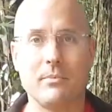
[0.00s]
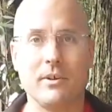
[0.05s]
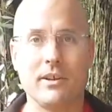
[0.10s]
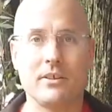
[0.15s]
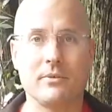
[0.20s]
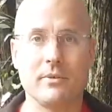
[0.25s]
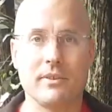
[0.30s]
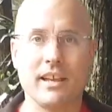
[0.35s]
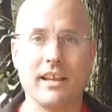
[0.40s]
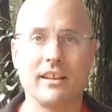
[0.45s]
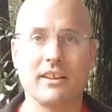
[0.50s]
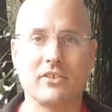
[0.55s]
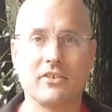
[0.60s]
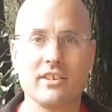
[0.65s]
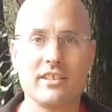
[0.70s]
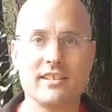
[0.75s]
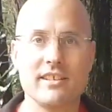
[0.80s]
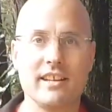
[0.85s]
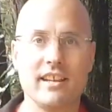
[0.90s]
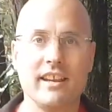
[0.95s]
points with
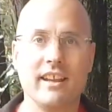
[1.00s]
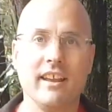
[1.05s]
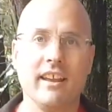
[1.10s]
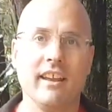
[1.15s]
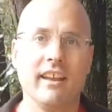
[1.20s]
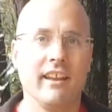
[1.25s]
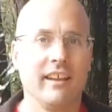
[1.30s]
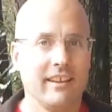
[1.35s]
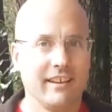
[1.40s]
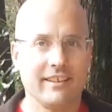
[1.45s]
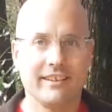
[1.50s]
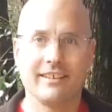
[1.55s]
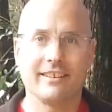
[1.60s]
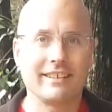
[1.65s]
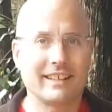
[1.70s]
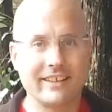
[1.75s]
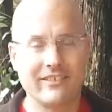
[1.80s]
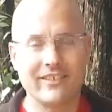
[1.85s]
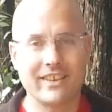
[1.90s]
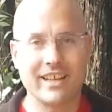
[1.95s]
electricity,
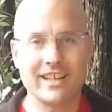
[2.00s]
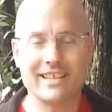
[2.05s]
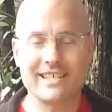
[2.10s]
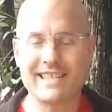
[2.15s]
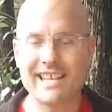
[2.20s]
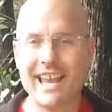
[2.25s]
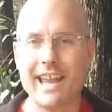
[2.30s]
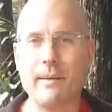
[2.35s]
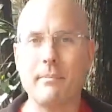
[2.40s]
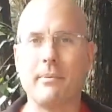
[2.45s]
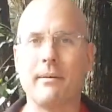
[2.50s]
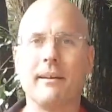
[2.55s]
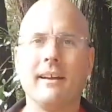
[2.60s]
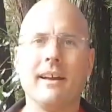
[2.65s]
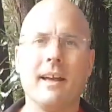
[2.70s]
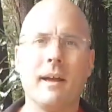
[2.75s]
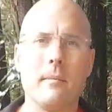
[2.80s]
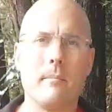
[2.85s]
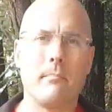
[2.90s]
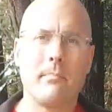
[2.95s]
giving it a zap.
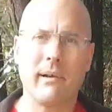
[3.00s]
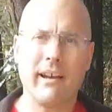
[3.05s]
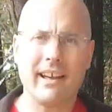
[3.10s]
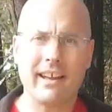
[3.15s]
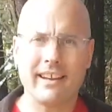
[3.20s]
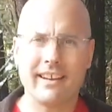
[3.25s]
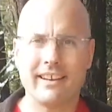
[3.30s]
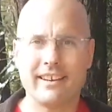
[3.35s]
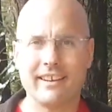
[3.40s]
But